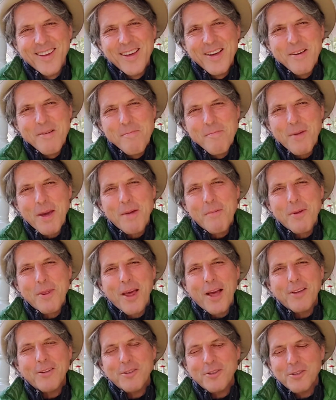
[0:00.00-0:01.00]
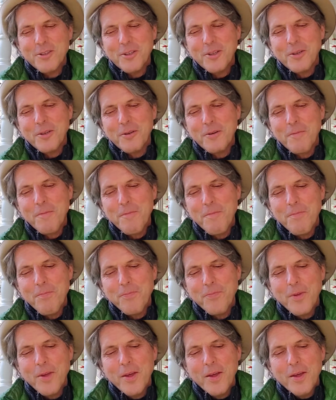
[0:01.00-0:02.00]
Maybe that's true.
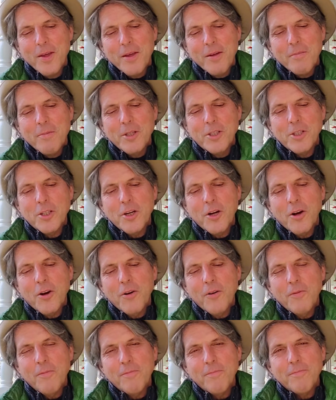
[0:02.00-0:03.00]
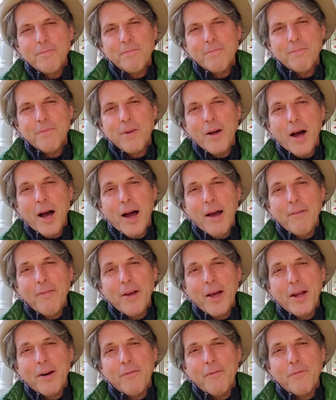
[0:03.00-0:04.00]
But you know, I've
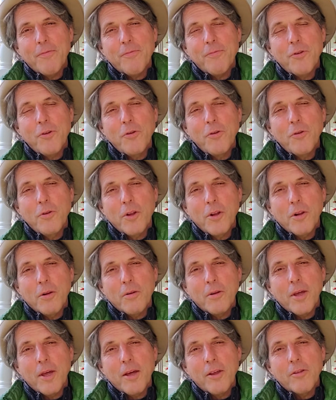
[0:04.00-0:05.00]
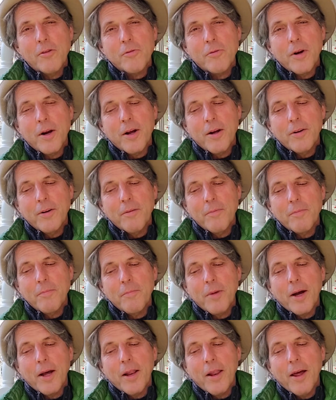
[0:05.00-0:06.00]
had a few little kids around in
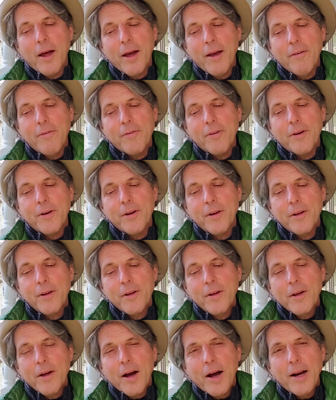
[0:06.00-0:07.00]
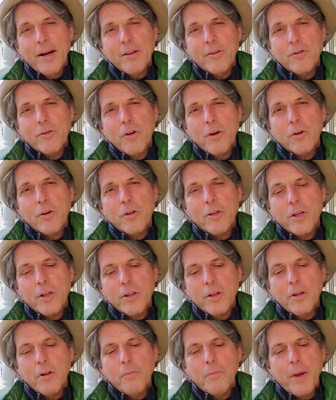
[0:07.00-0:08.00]
my life, and I just noticed that
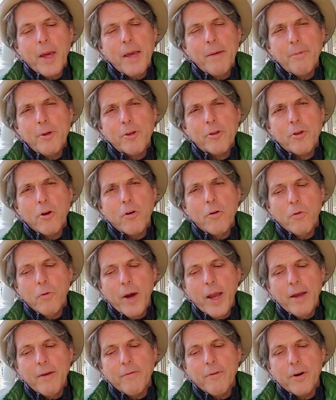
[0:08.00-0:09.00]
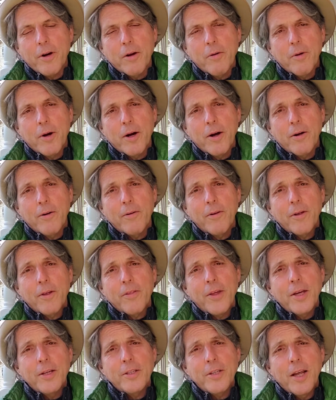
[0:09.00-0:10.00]
little babies don't wait very well.
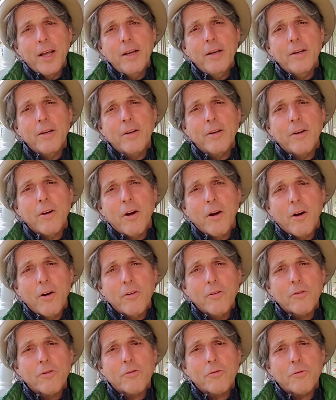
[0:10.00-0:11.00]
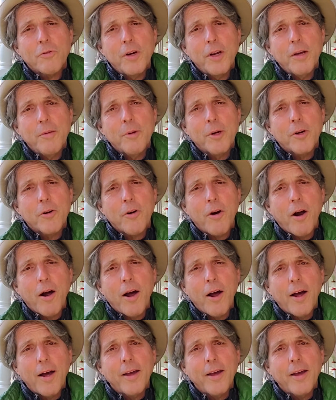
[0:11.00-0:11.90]
They tend to scream and cry